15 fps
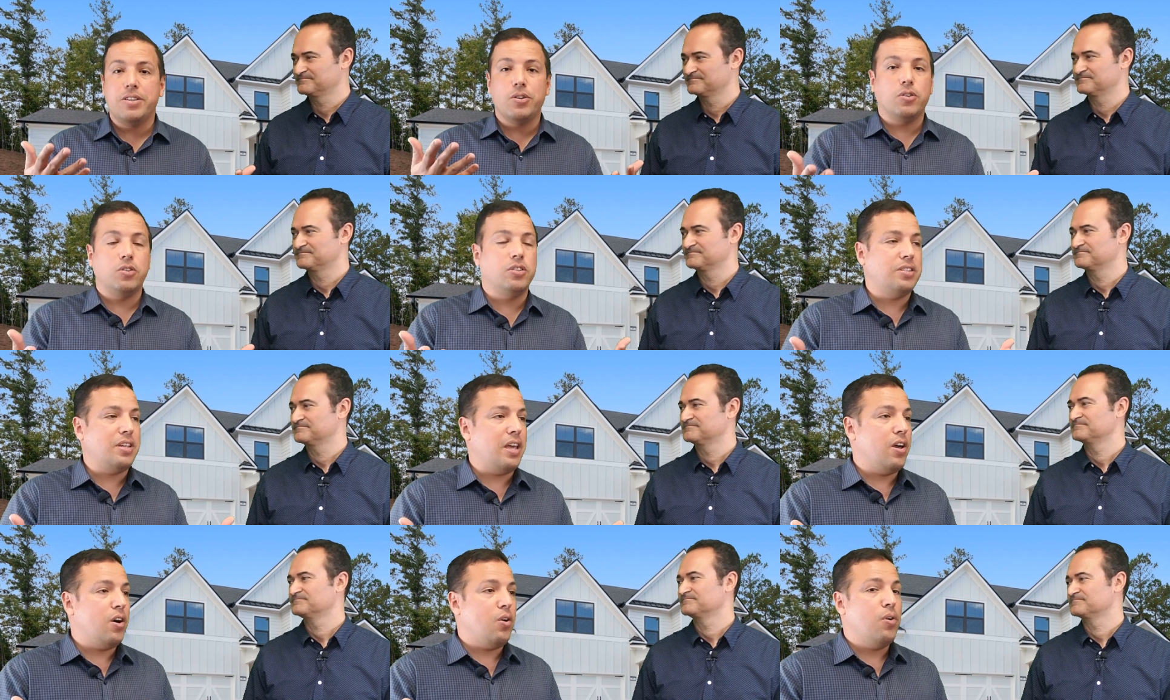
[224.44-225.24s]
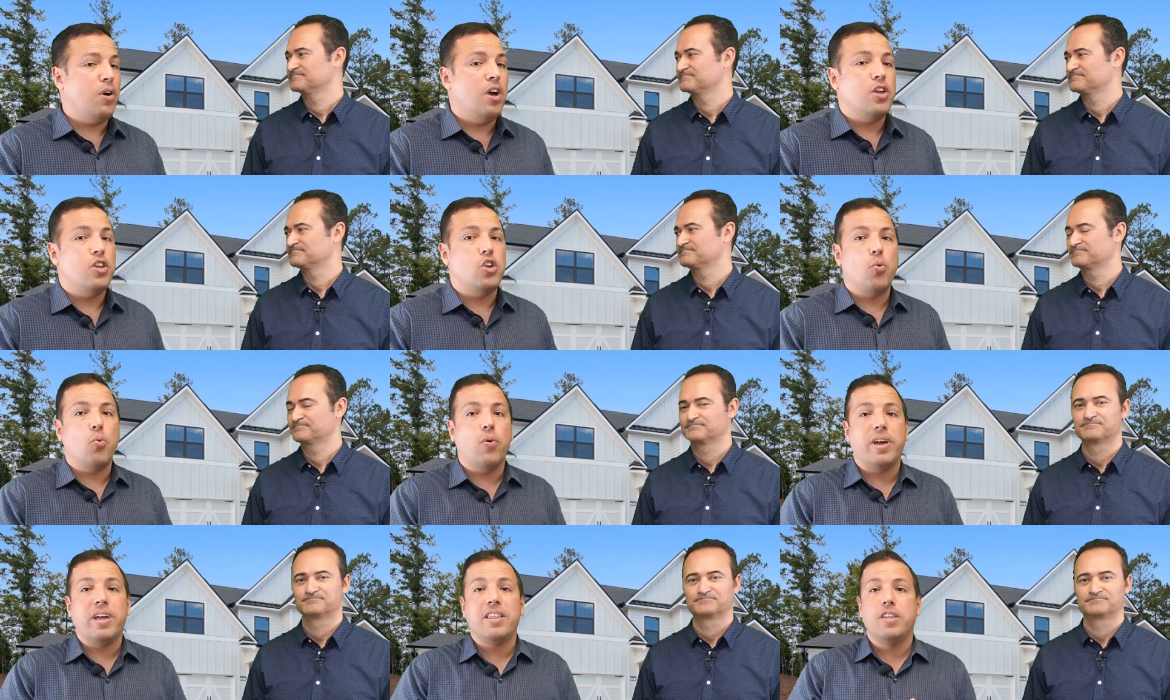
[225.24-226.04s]
Speaker 1: it yourself, you
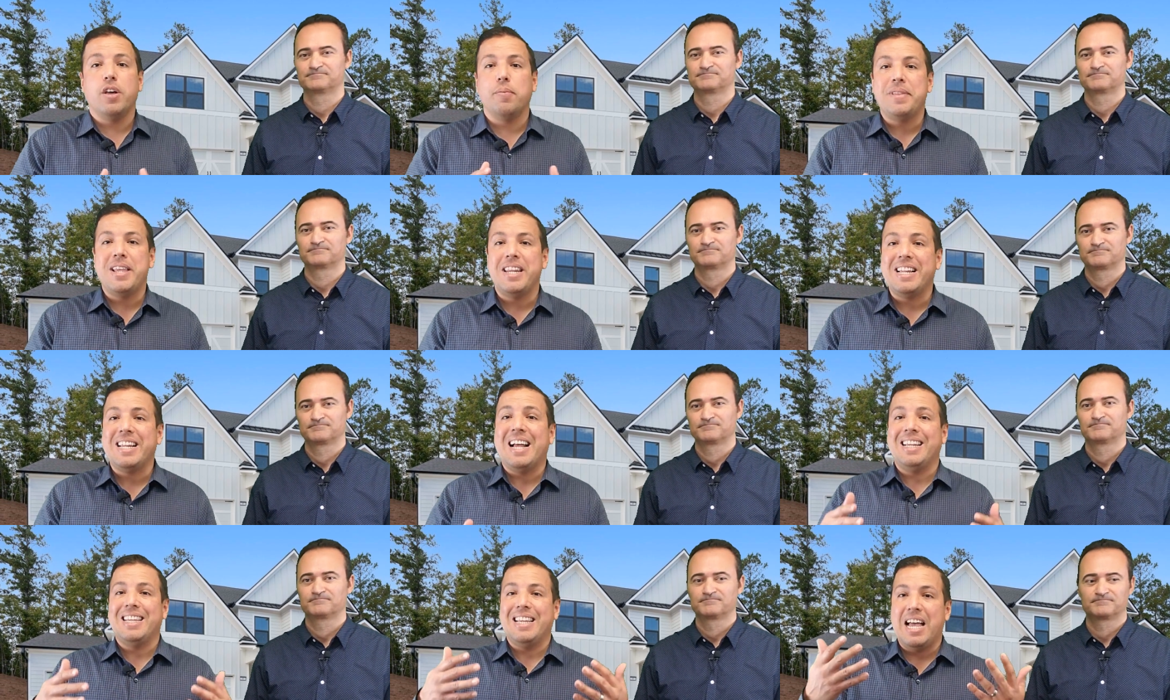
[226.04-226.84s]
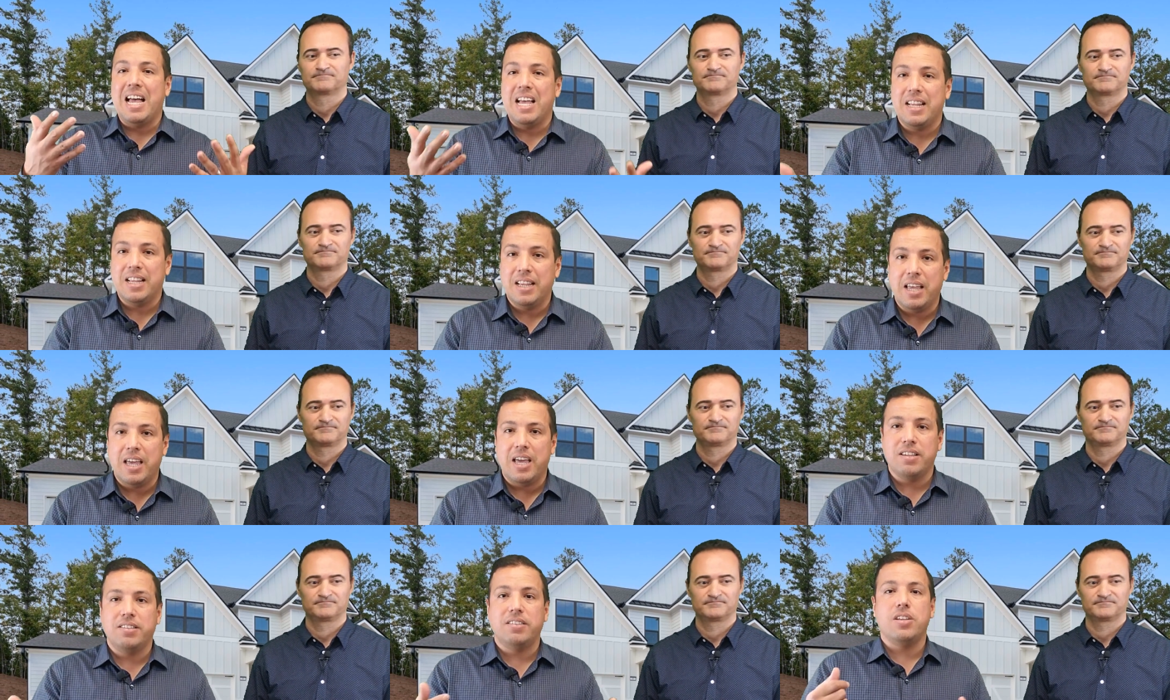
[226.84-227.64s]
will end up needing a lot
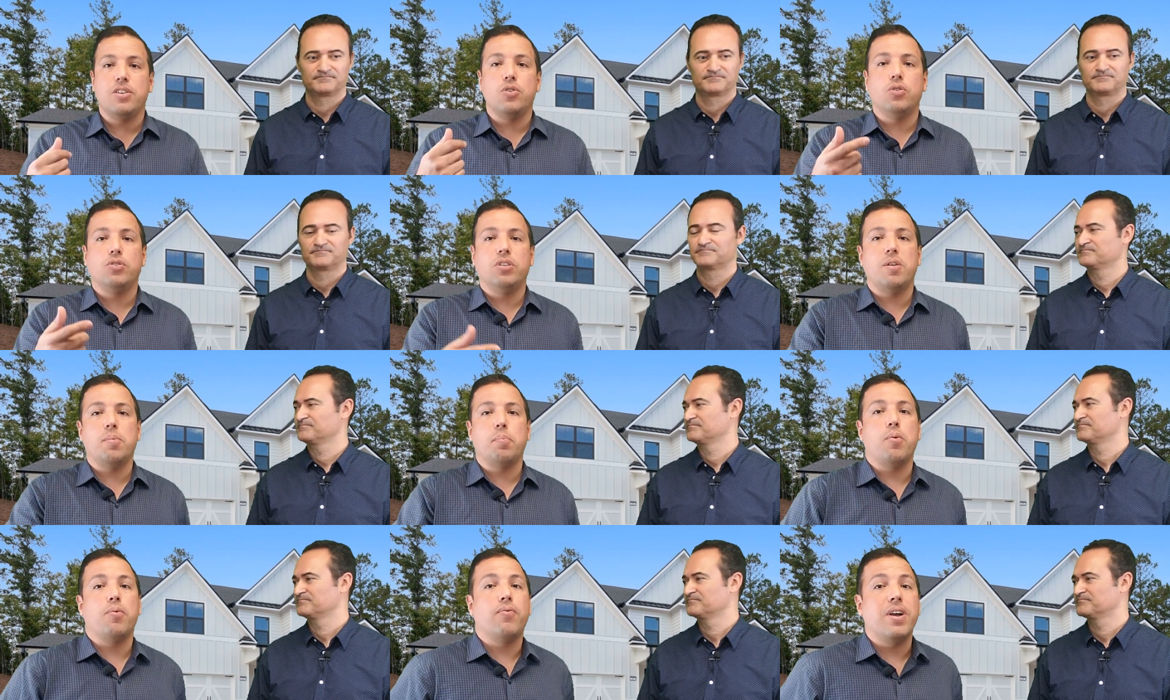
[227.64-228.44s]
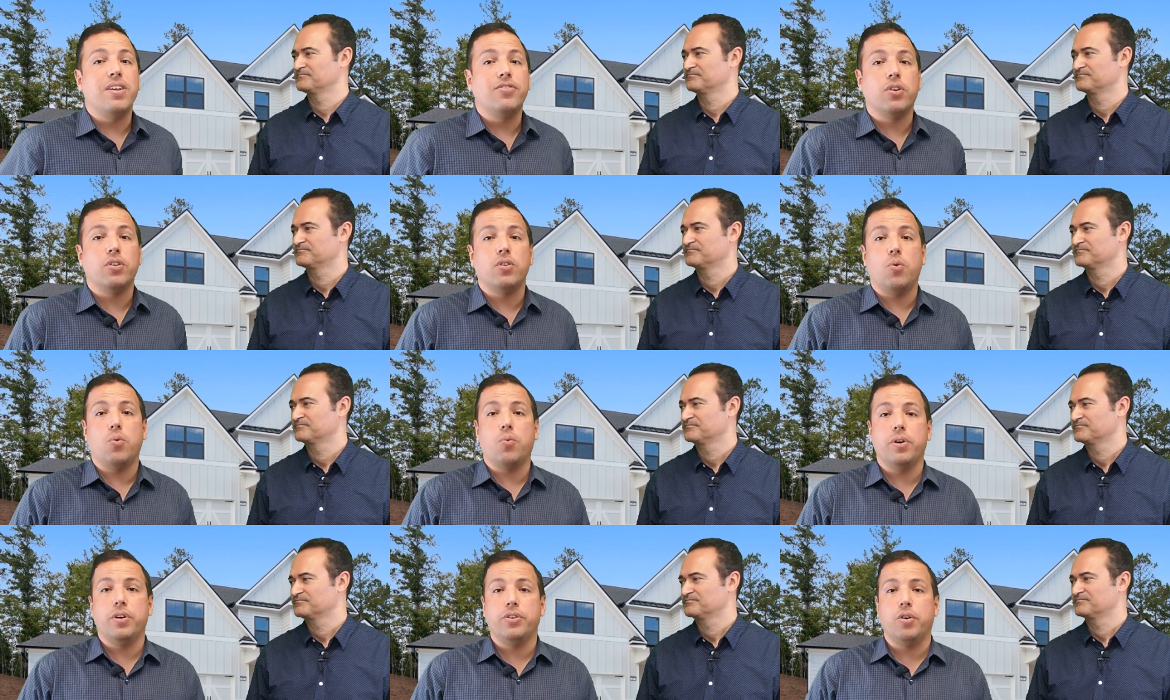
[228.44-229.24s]
less than using a professional
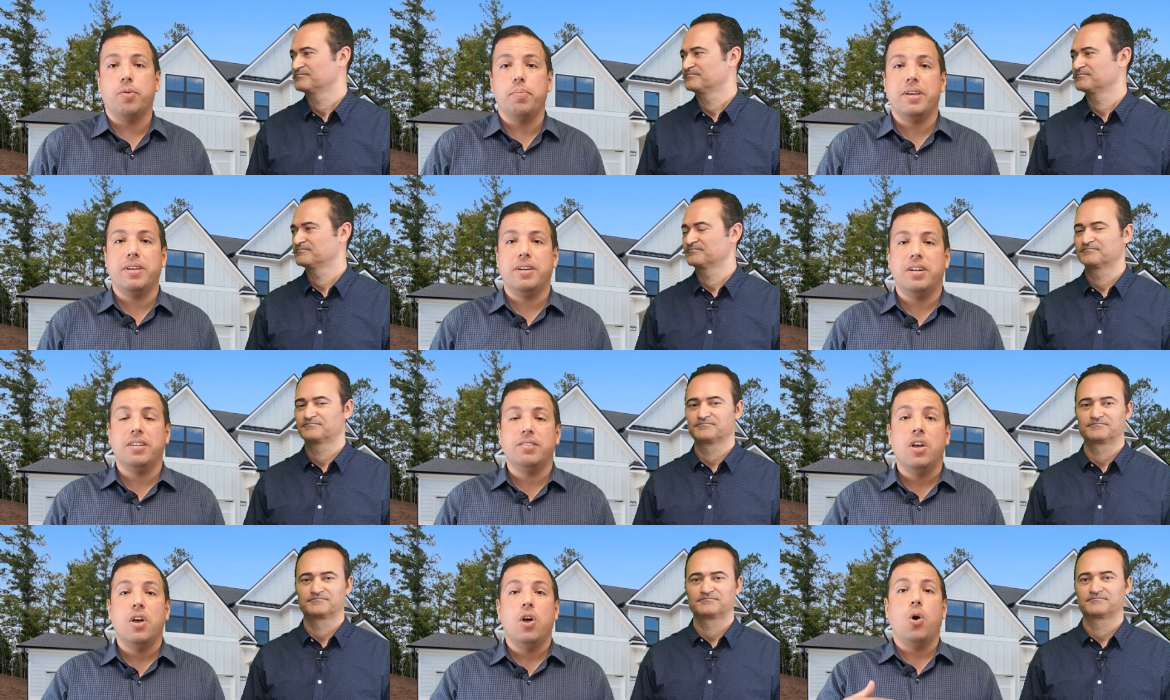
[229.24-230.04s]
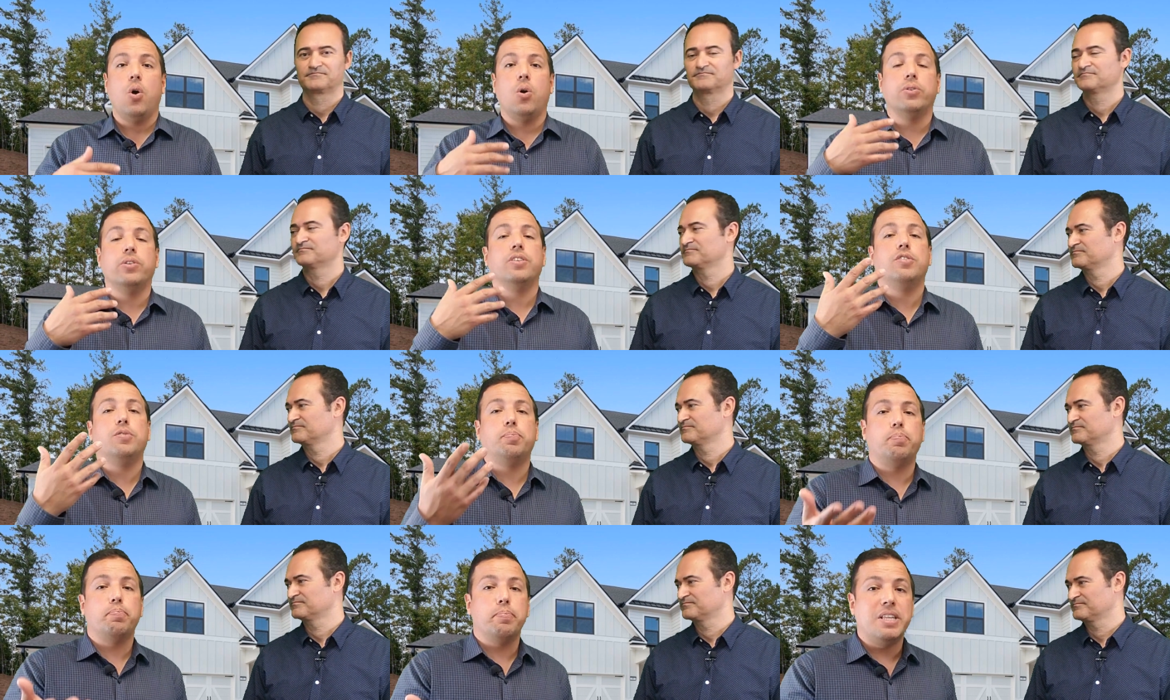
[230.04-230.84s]
realtor because of the
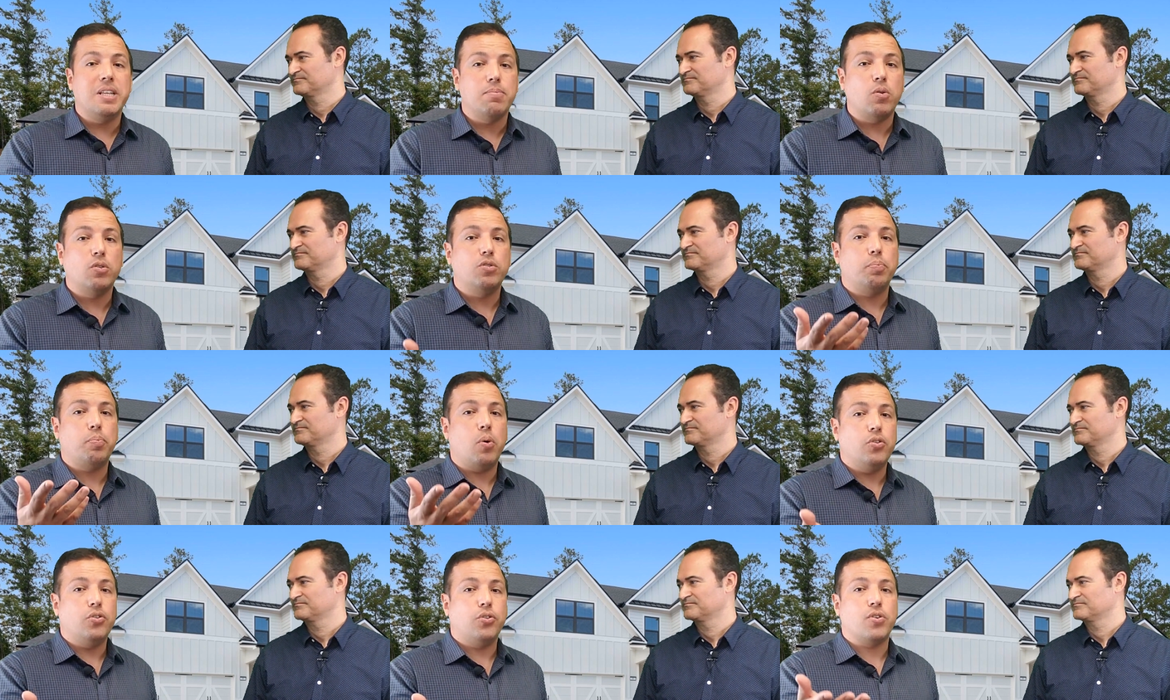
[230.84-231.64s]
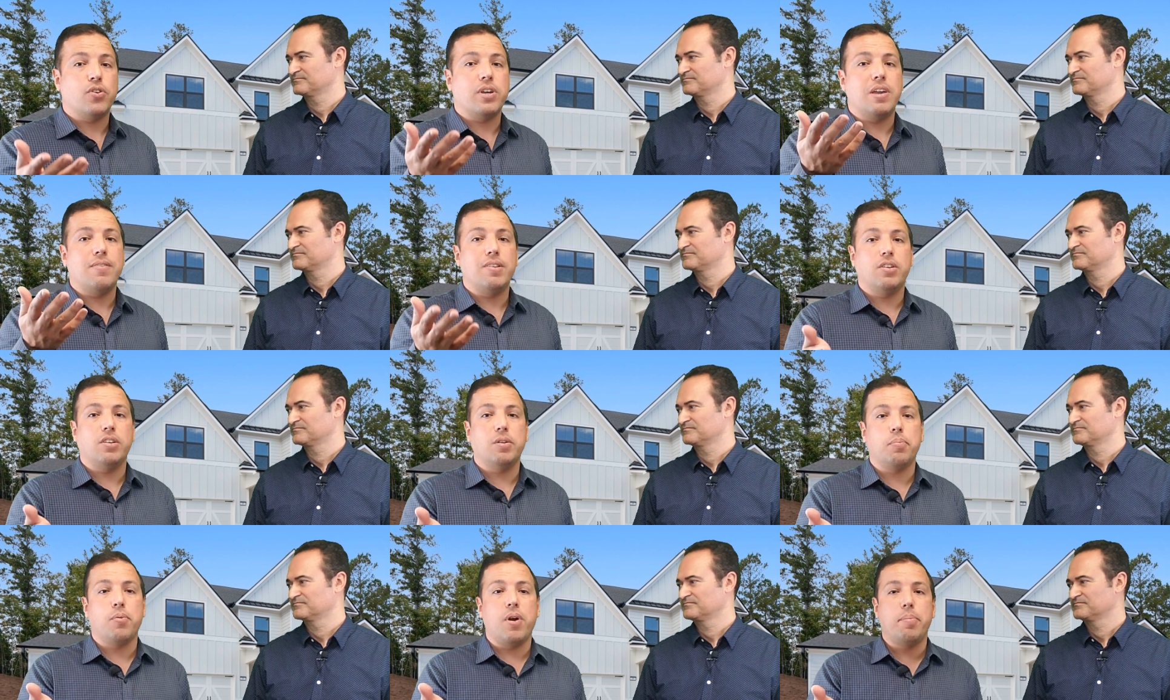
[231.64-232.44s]
minimal exposure you're giving to
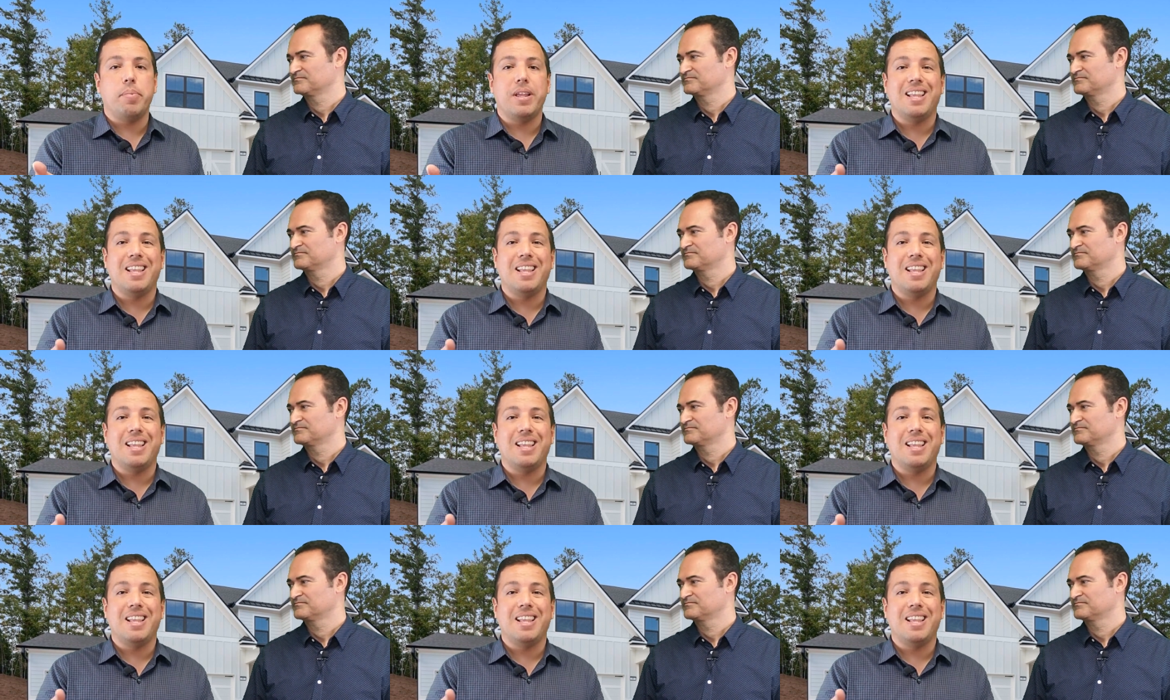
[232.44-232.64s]
the property.